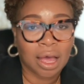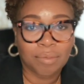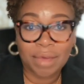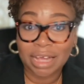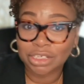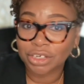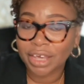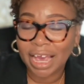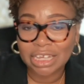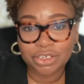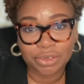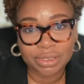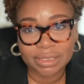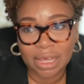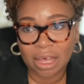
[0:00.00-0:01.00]
Educate
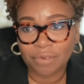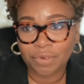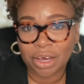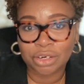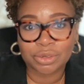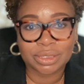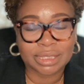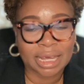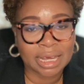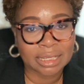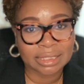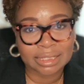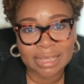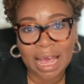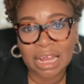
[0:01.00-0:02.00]
yourself,
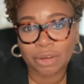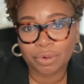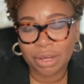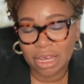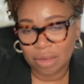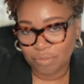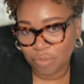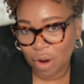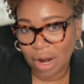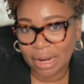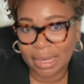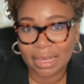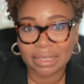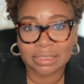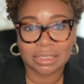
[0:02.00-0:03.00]
understand salary and
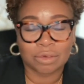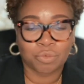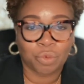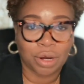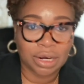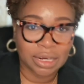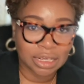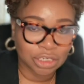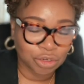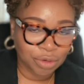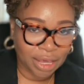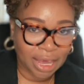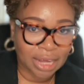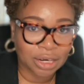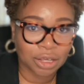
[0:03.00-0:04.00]
markets and what it is you
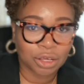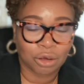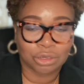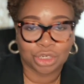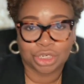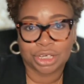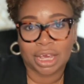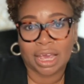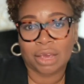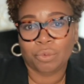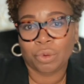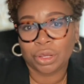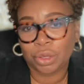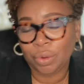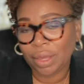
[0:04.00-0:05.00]
can negotiate,
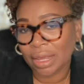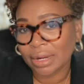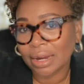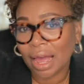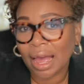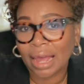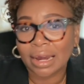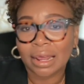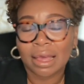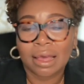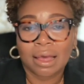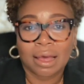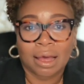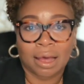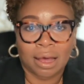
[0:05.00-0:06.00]
what you cannot,
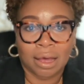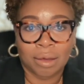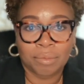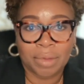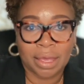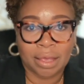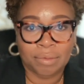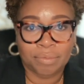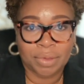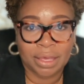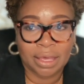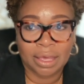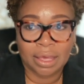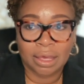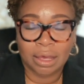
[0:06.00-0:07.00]
and
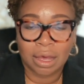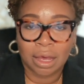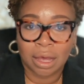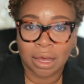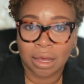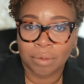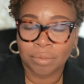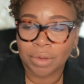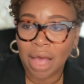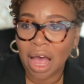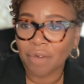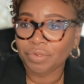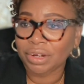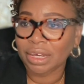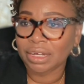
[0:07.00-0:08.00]
being
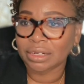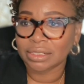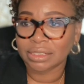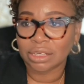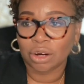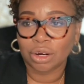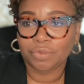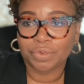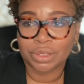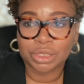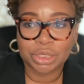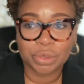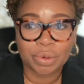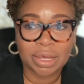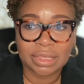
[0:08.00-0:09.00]
confident and assertive in
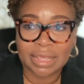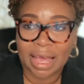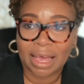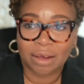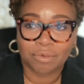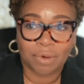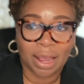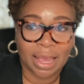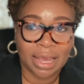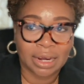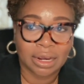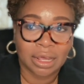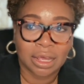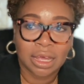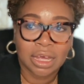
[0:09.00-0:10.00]
doing that, right?
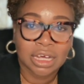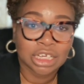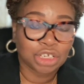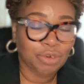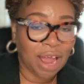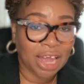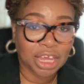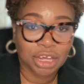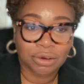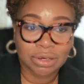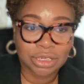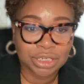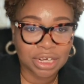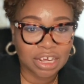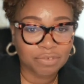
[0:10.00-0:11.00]
Track your
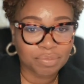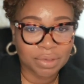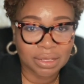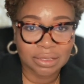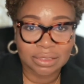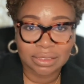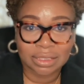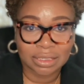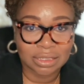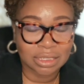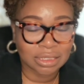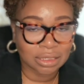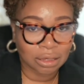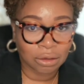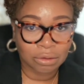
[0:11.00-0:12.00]
achievements.
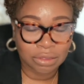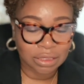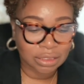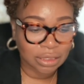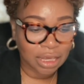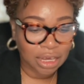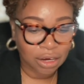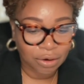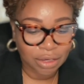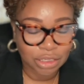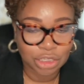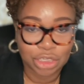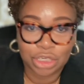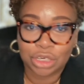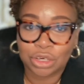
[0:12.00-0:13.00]
This here
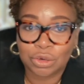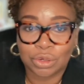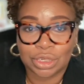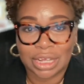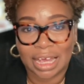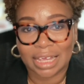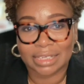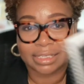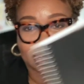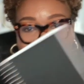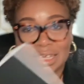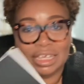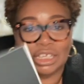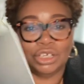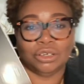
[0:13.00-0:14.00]
is huge. Like I
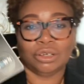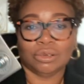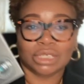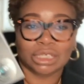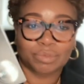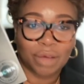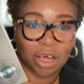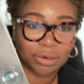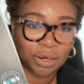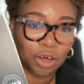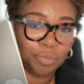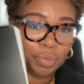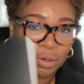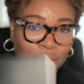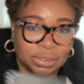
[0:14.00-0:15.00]
said, get your little small
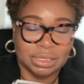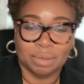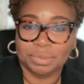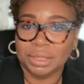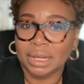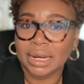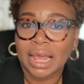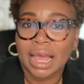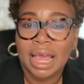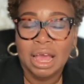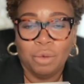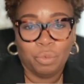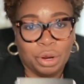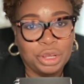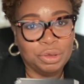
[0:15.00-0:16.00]
notebook or something
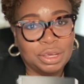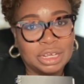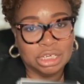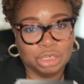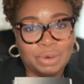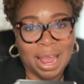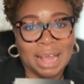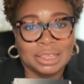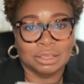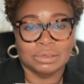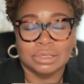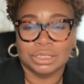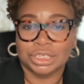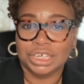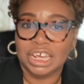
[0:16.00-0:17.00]
where you can track those
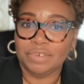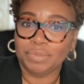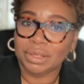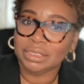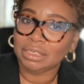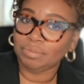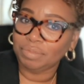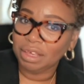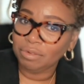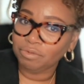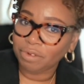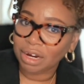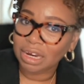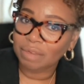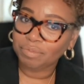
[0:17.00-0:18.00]
achievements and be
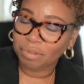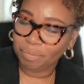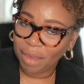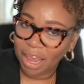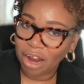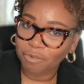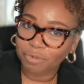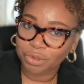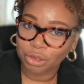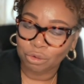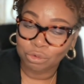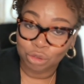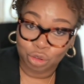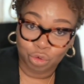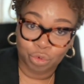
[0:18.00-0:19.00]
ready to prepare for
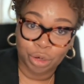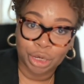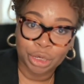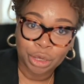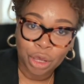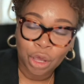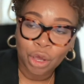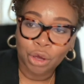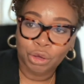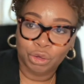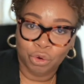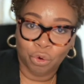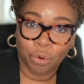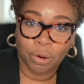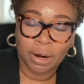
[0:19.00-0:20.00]
those during
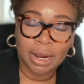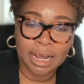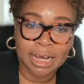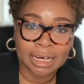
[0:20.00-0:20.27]
your